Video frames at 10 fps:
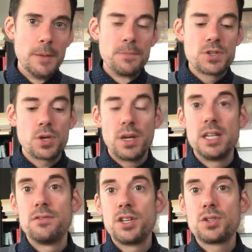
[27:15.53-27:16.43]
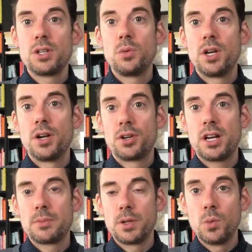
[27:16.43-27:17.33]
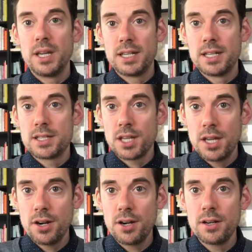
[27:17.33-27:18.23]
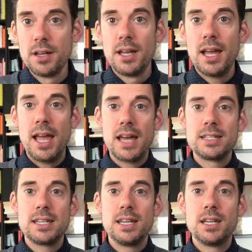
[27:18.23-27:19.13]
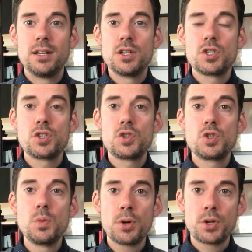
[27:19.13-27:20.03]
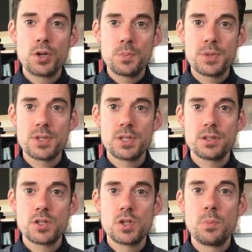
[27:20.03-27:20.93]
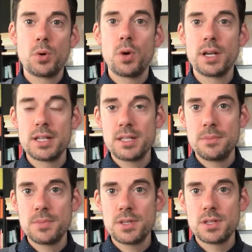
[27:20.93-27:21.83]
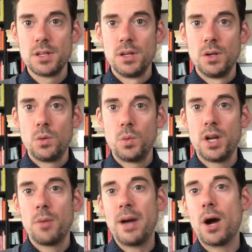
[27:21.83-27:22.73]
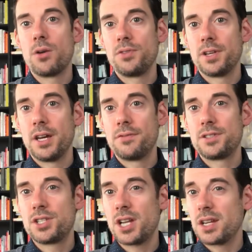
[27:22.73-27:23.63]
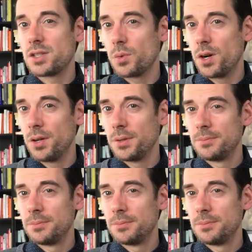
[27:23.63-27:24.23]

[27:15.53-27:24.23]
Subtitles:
So individually we are incredibly weak and insecure, and in super groups, super organisms, we are powerful enough to change the world.